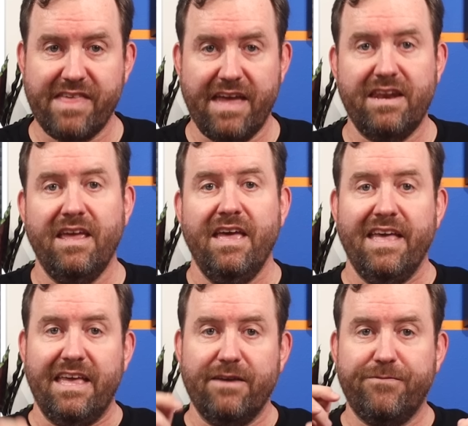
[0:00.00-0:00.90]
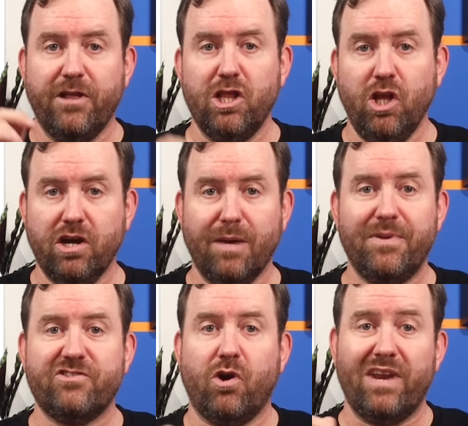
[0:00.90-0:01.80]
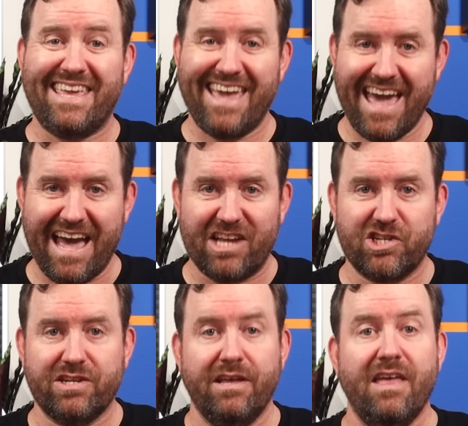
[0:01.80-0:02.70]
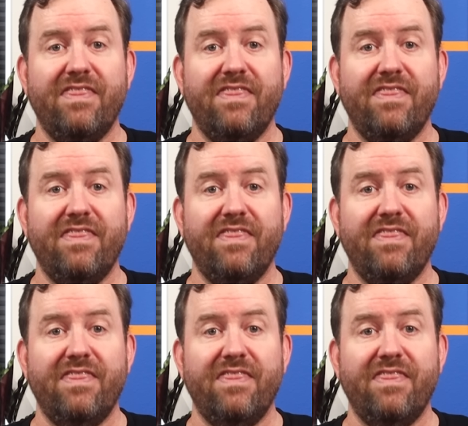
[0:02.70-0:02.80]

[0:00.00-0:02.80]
Then, if the lookup is already cached,